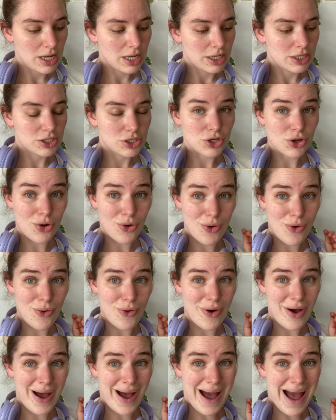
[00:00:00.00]

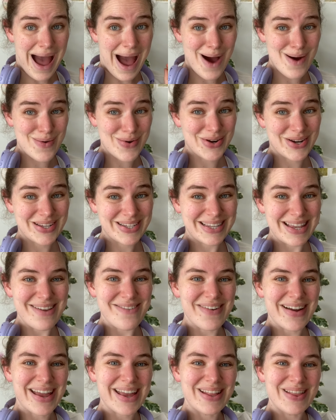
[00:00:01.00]
So I want to see if
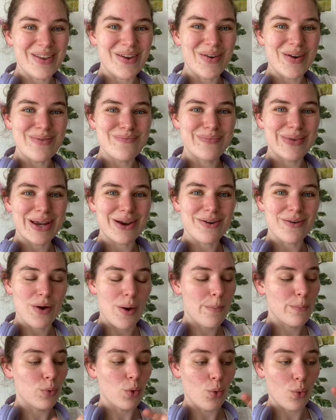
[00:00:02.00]
I can go and pick her
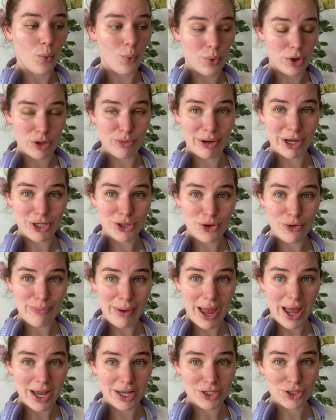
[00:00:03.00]
up with my new
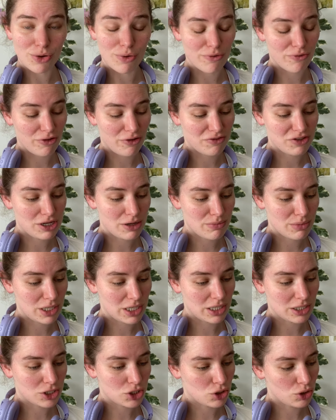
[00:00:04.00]
bag. So 15
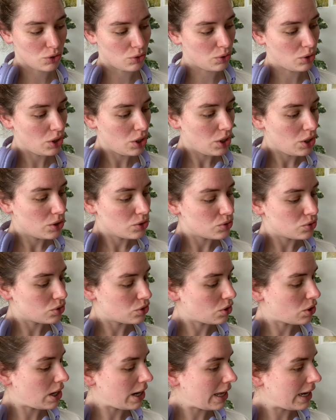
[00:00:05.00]
minutes to do
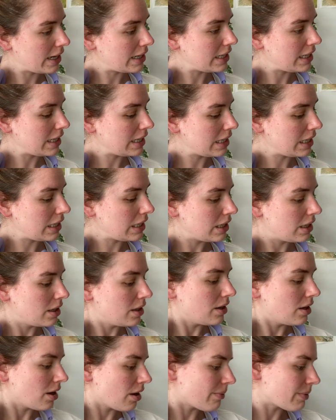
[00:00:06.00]
the lining.
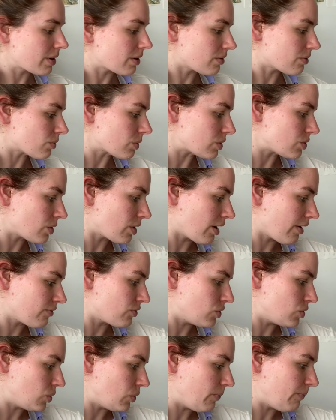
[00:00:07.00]
Oh my God, what do I have
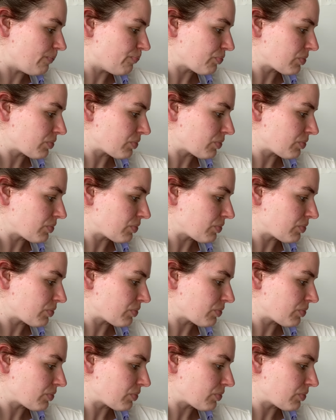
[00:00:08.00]
to do?